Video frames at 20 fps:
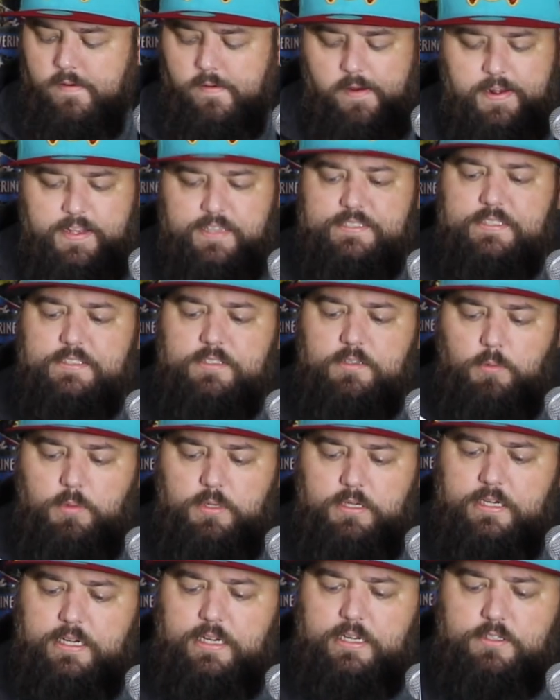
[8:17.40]
This is a
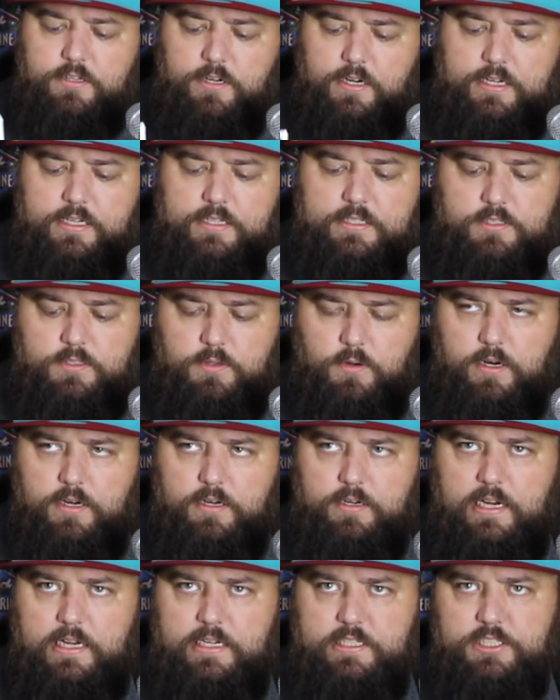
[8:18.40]
really intriguing
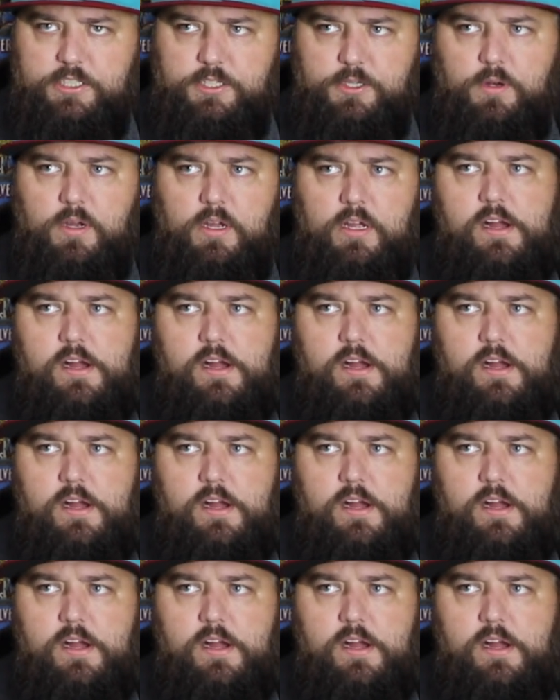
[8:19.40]
storyline too.